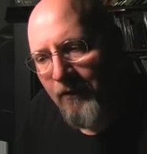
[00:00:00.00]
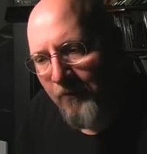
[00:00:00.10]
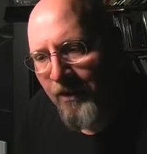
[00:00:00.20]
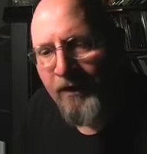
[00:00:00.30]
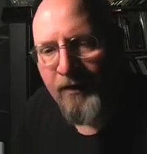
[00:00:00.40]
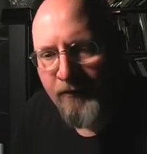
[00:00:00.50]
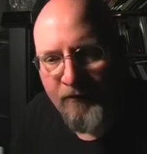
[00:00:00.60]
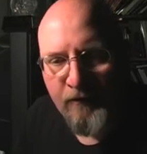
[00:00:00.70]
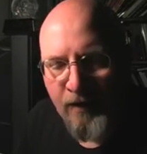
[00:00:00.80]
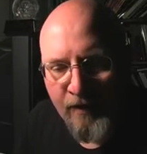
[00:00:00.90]
I'm not going to
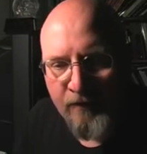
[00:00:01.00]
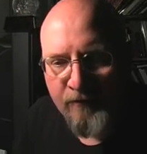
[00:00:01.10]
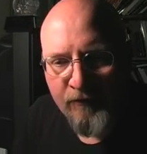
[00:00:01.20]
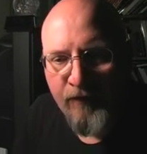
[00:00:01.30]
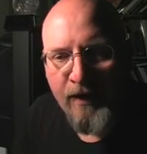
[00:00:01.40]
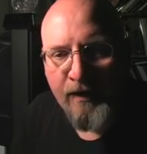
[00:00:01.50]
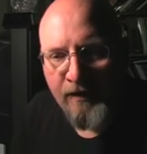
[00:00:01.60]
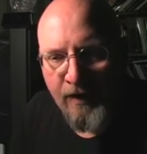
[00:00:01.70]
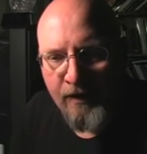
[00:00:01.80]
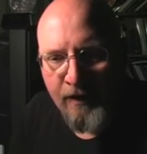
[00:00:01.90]
I define it
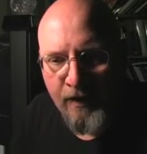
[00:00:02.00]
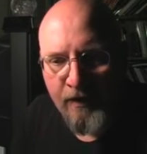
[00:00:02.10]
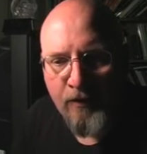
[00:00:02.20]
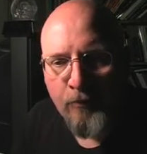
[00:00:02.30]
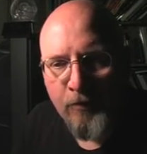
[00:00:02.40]
yet again here,